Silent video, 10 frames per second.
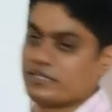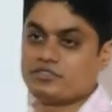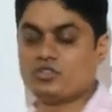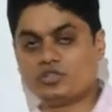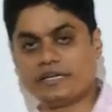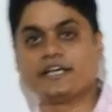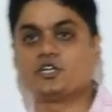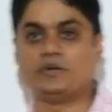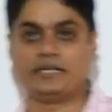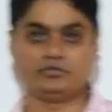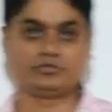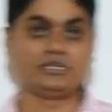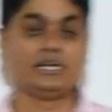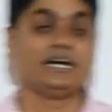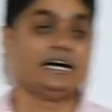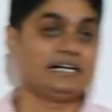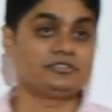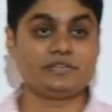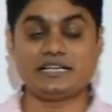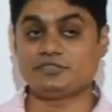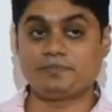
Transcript: there is no negative values, as well as